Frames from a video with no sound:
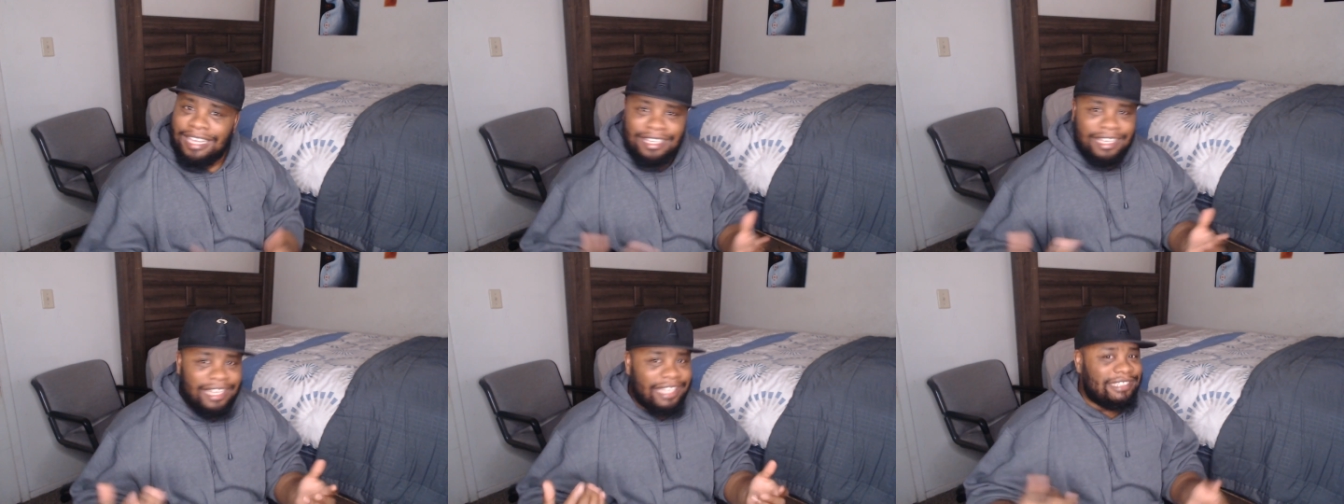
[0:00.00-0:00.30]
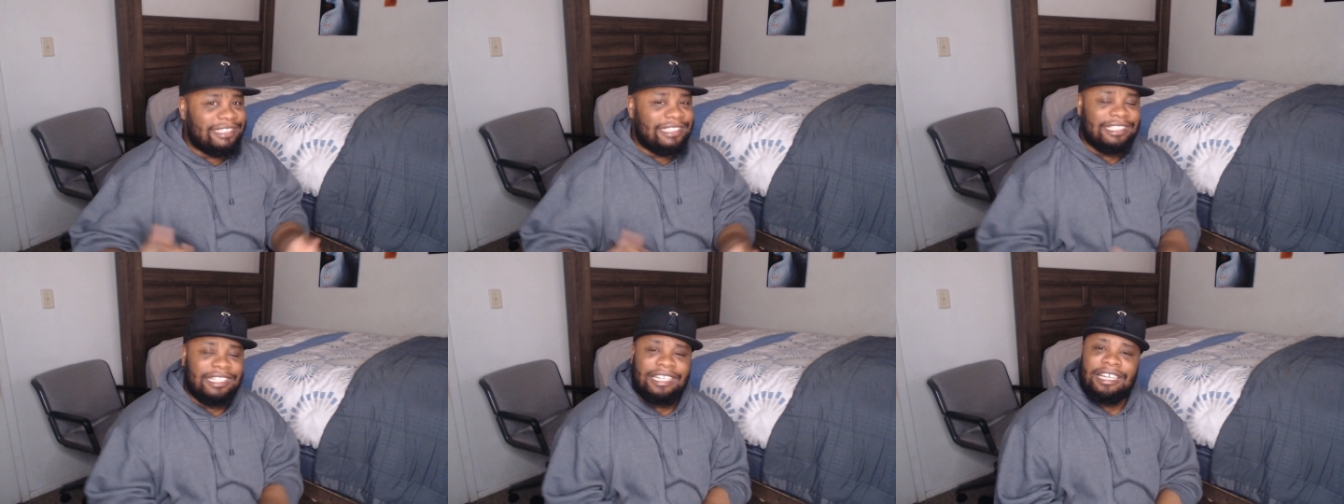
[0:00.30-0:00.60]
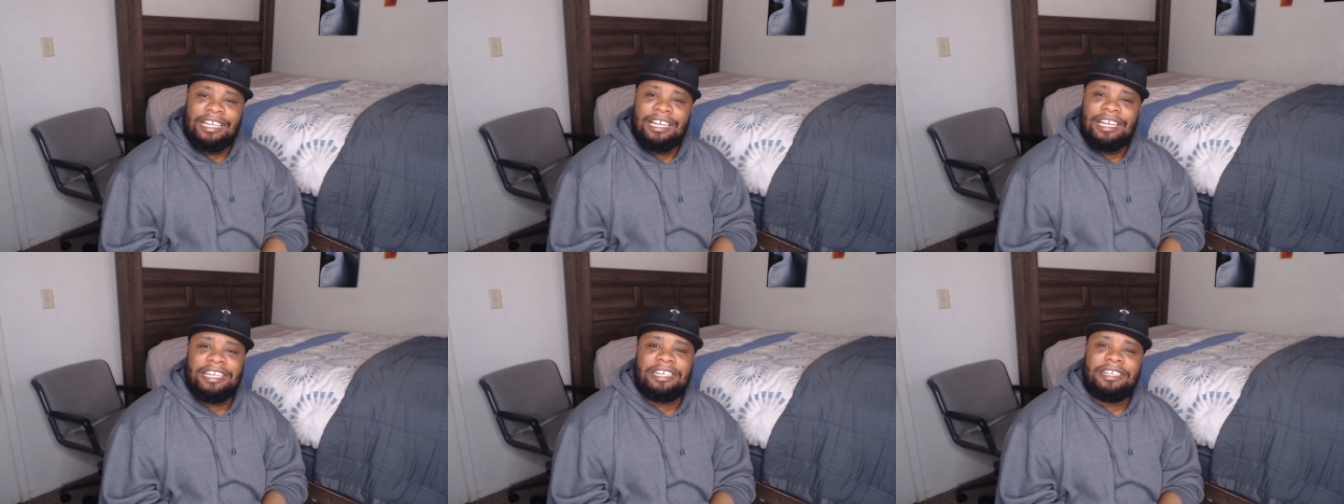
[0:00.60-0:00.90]
less than
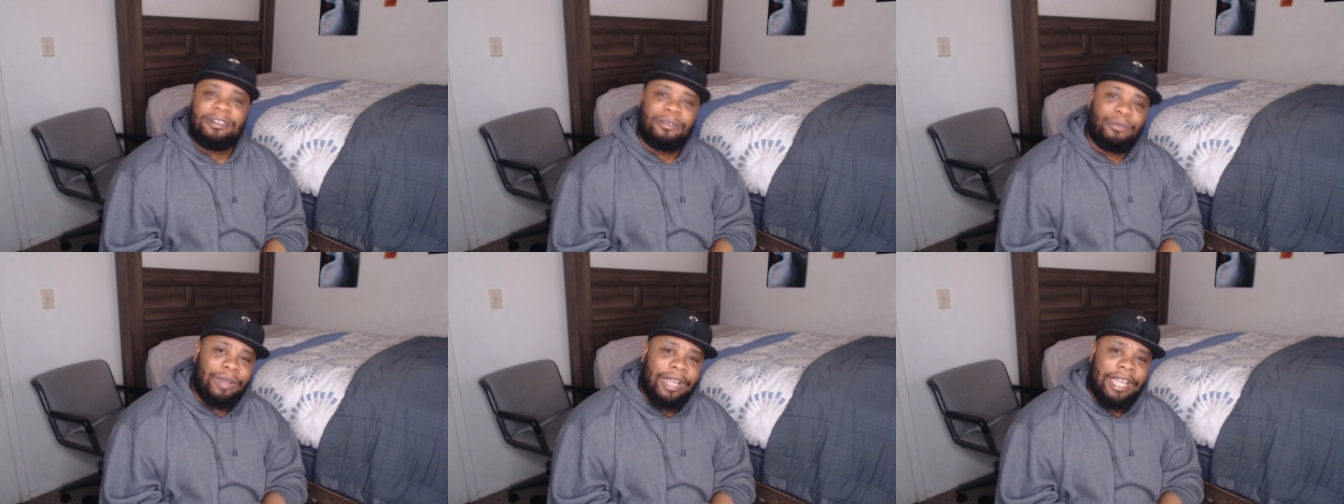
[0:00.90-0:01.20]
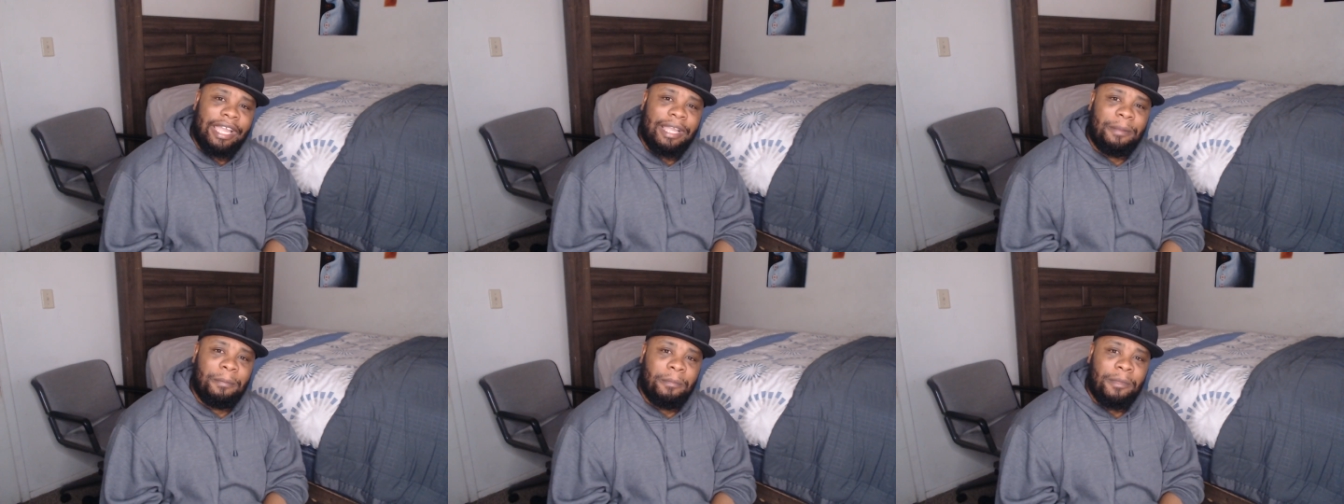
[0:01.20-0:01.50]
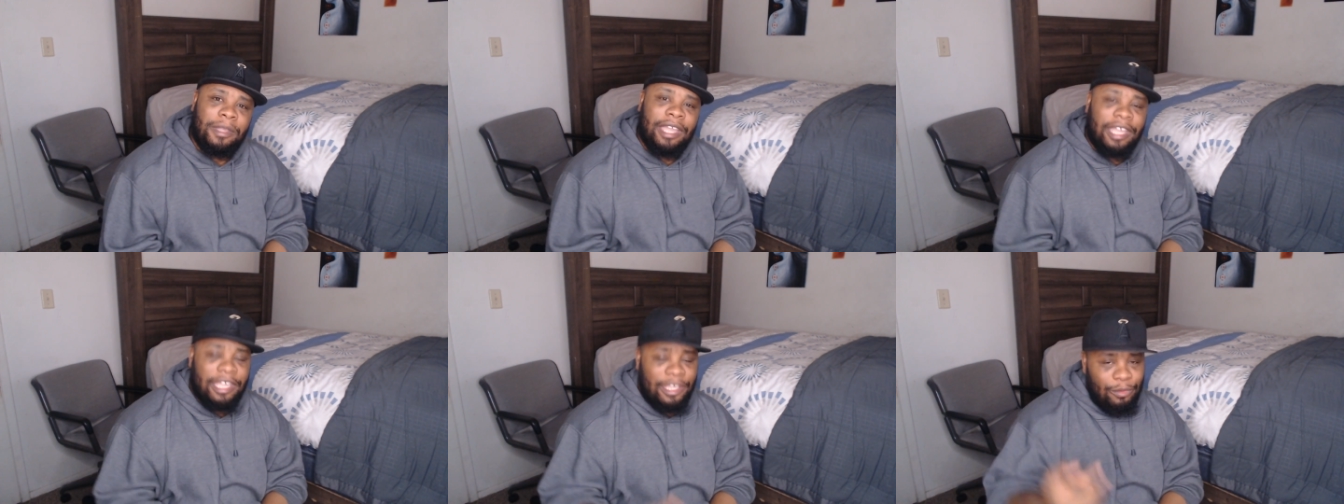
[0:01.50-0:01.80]
100 away.
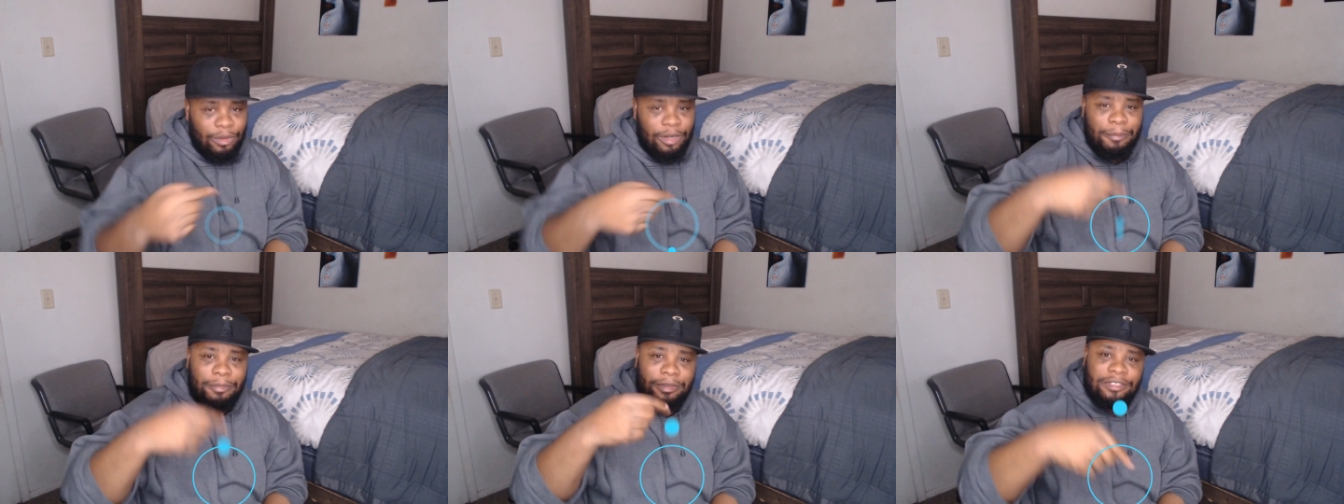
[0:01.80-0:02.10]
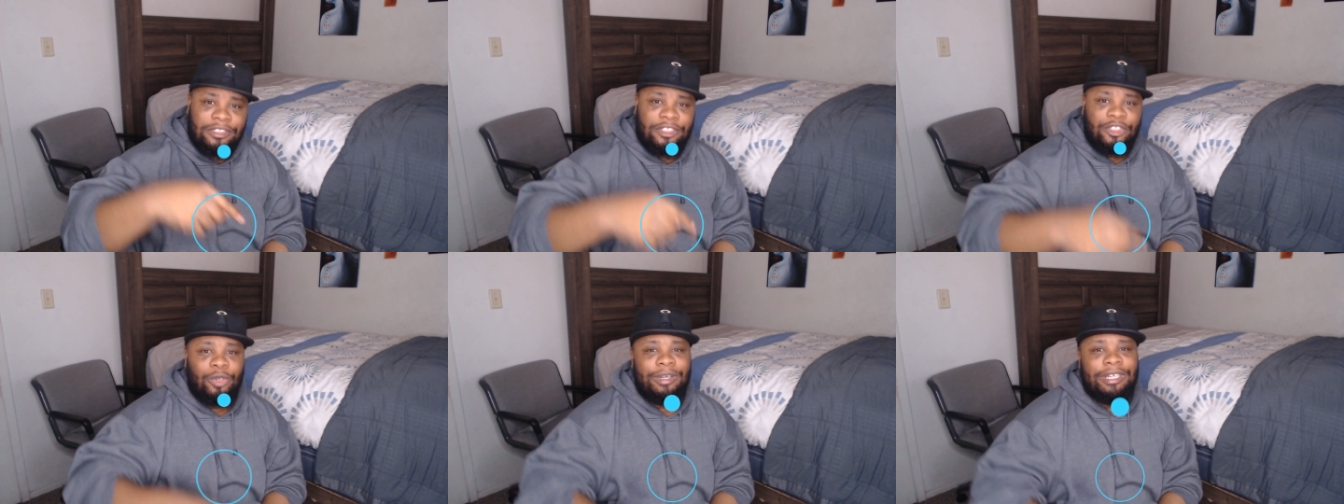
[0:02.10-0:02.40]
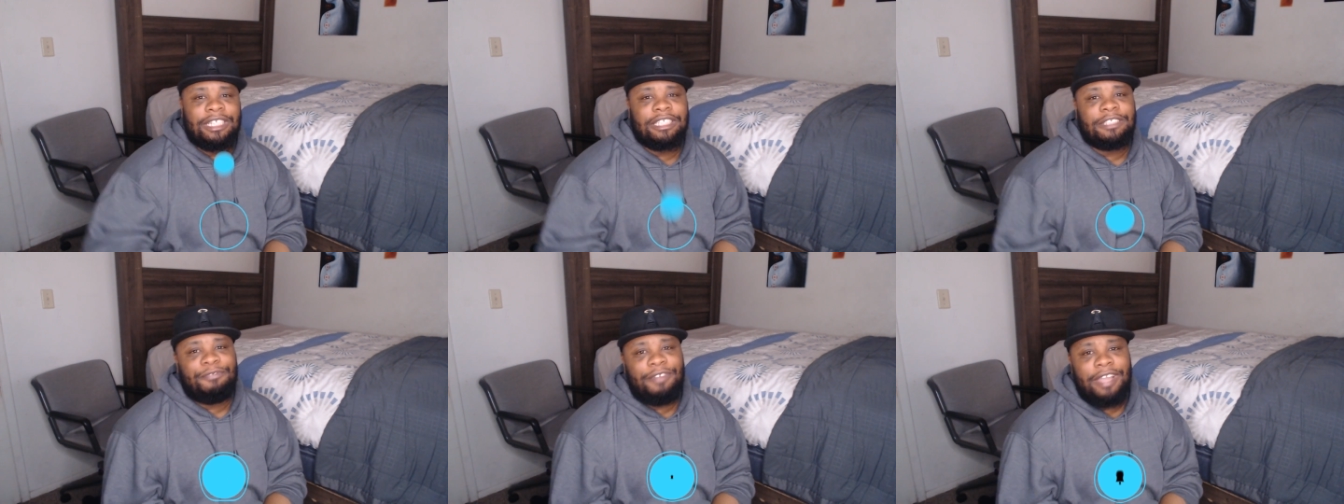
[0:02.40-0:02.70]
And you want to join
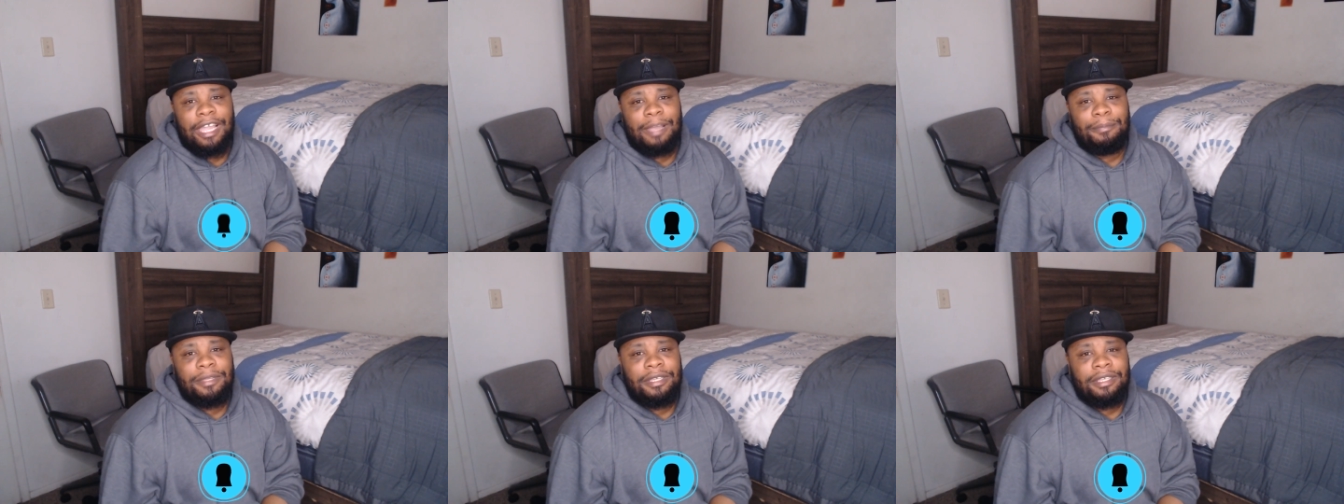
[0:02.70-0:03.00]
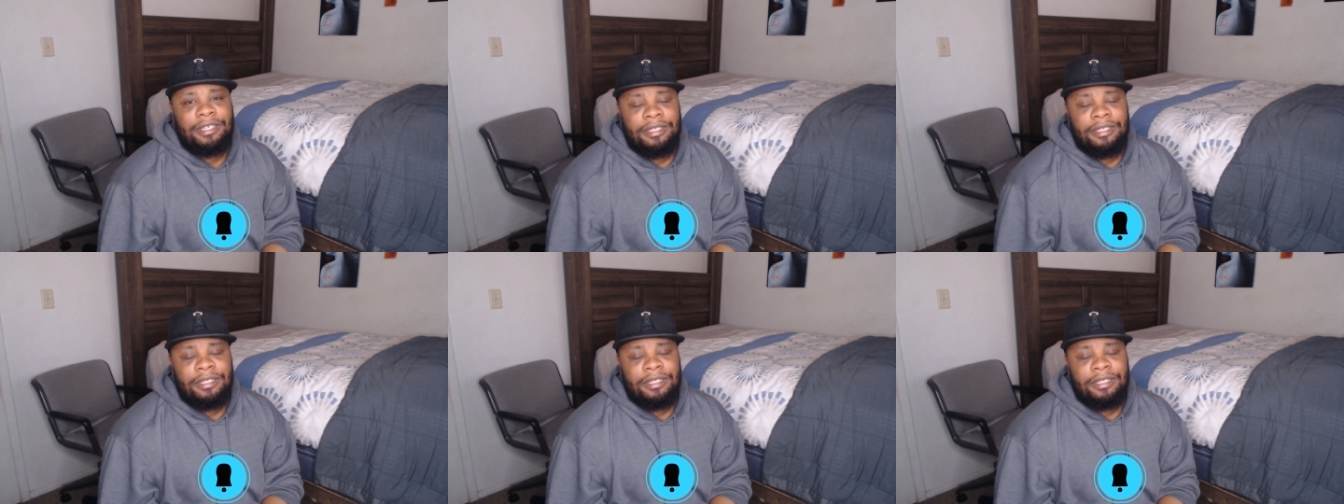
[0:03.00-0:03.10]
this family?